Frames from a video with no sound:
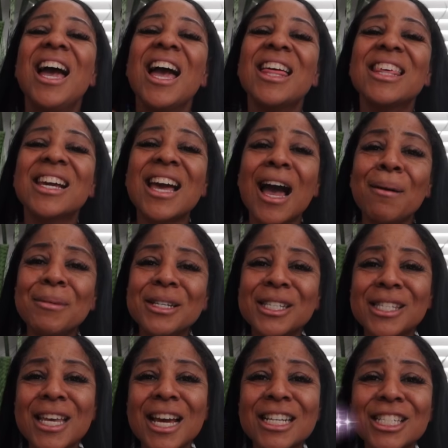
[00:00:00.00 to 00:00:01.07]
in the comment
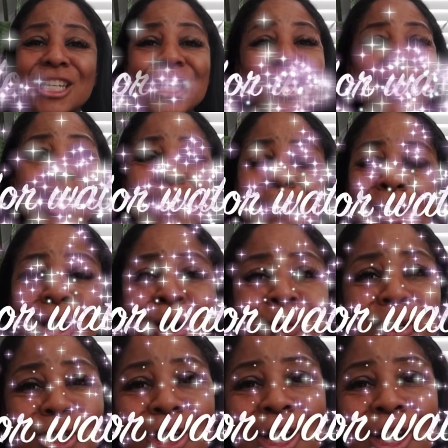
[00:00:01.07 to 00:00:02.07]
section, and let me know what you